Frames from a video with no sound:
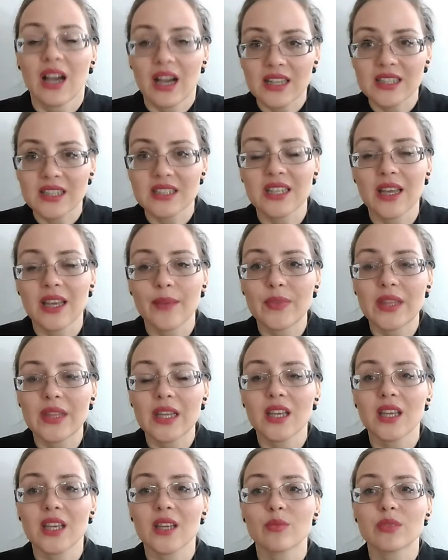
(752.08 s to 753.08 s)

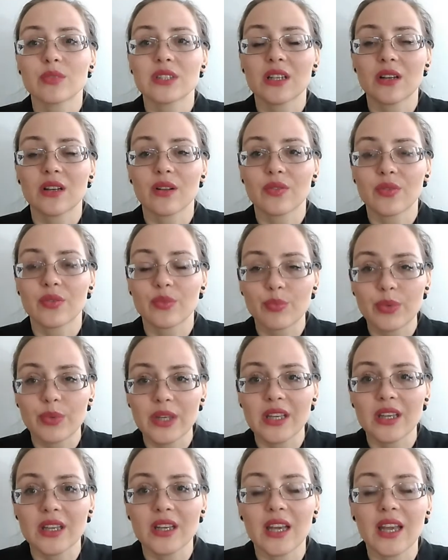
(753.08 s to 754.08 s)
accepting himself,
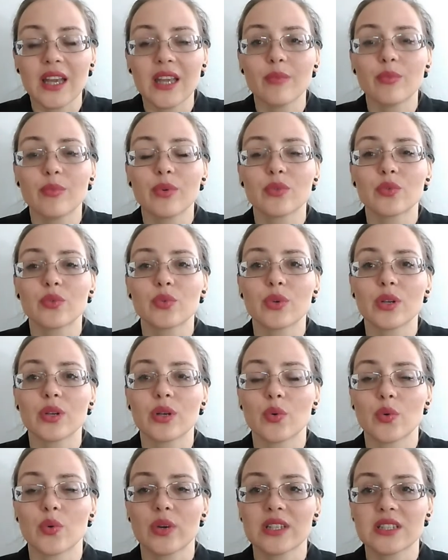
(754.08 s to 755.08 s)
being able to
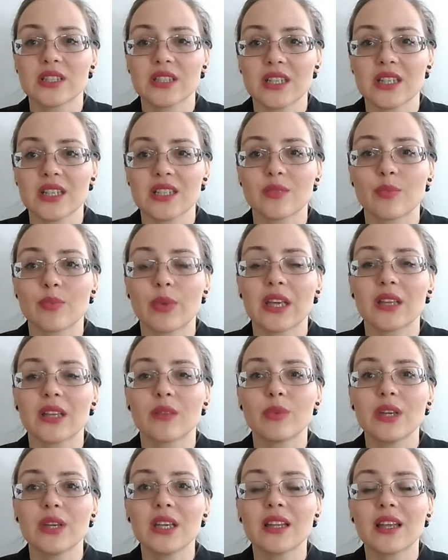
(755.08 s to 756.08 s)
request respect,
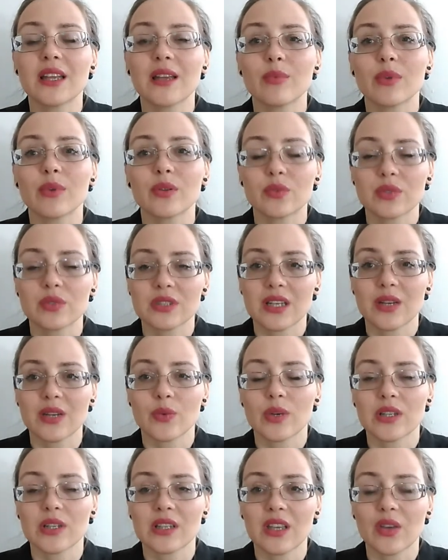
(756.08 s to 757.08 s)
being able to say
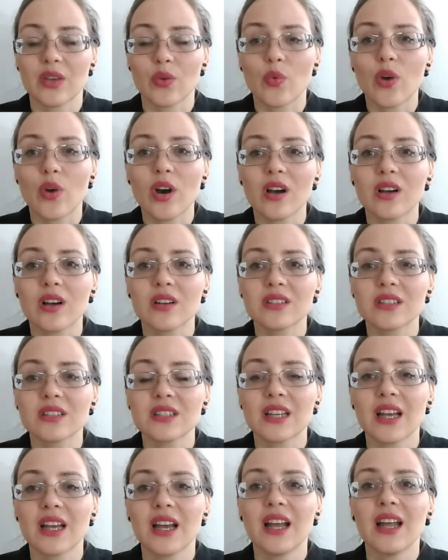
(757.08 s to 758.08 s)
what he wants
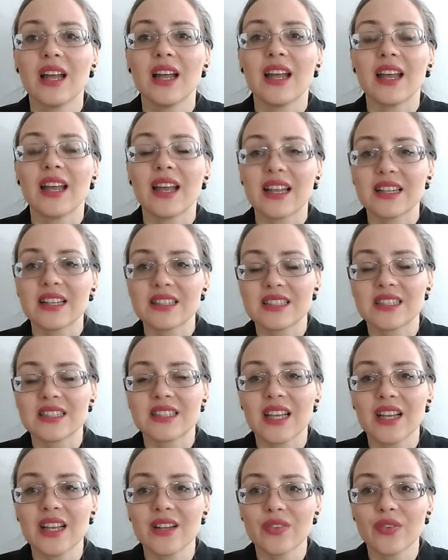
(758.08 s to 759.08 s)
and
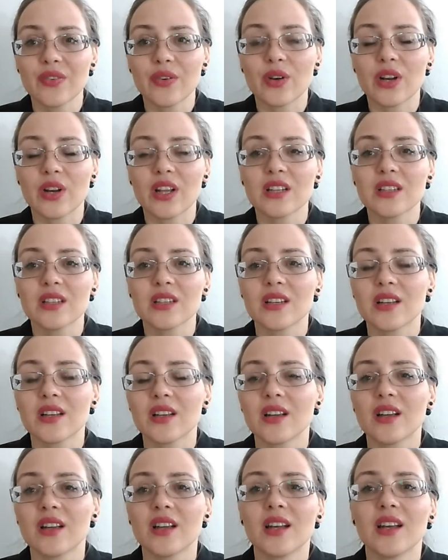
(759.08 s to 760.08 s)
stand for it,
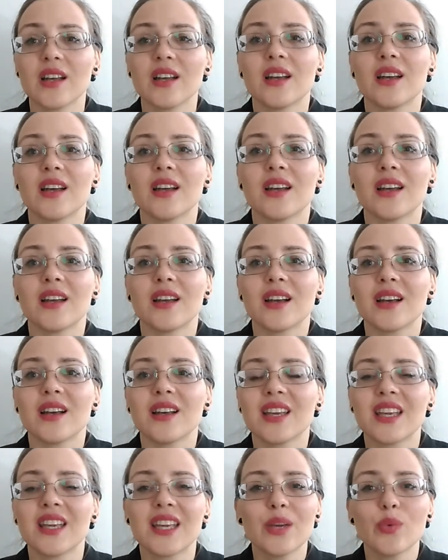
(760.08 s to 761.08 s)

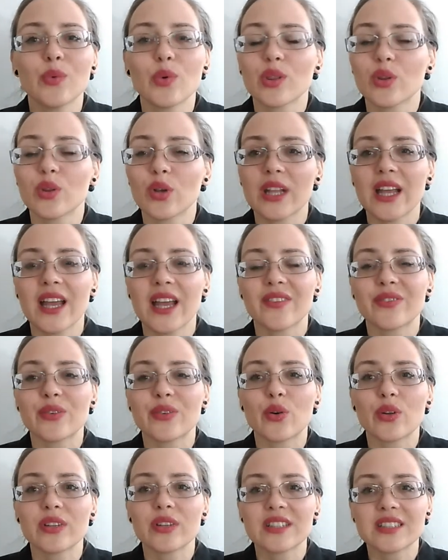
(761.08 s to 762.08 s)
he will not have
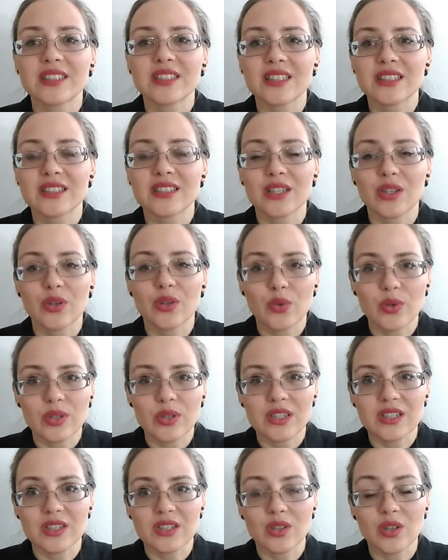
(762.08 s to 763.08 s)
all these
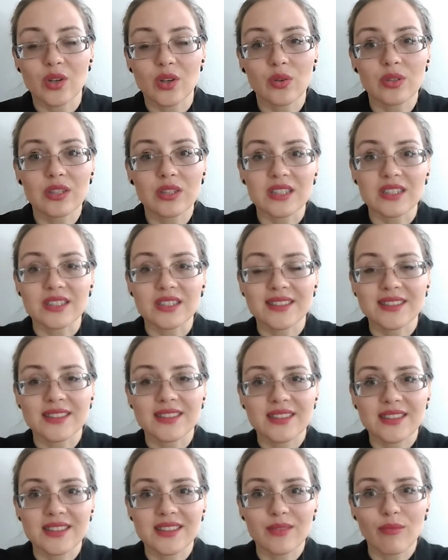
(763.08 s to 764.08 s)
insecurities and all these
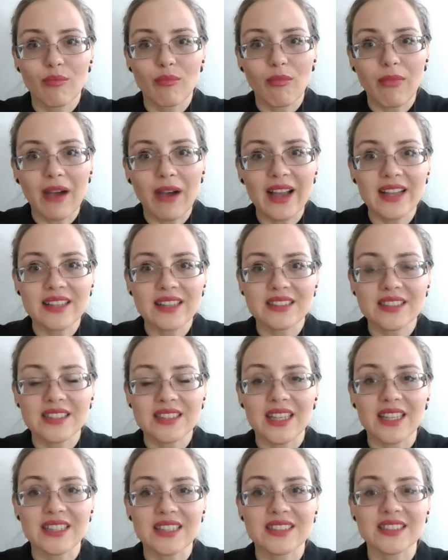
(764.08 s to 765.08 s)

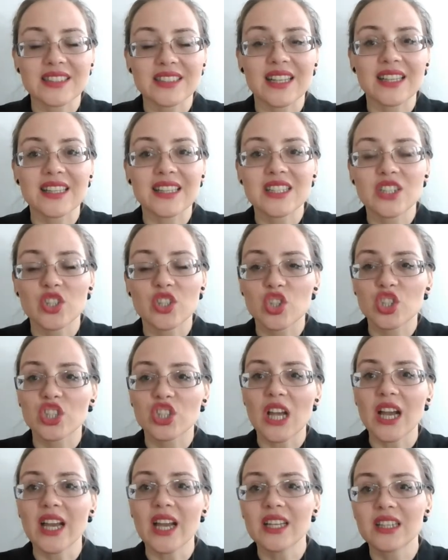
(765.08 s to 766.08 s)
mindsets that
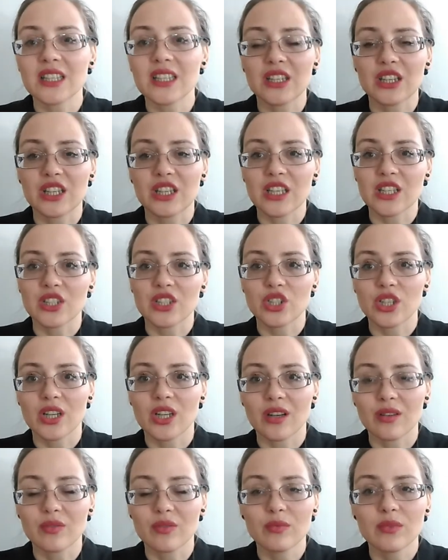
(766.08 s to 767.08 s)
society teach
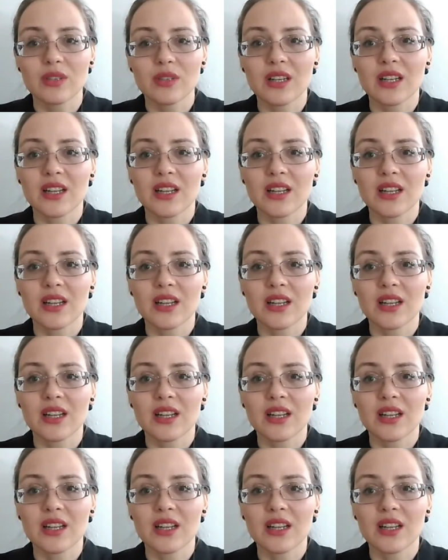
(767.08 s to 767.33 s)
him,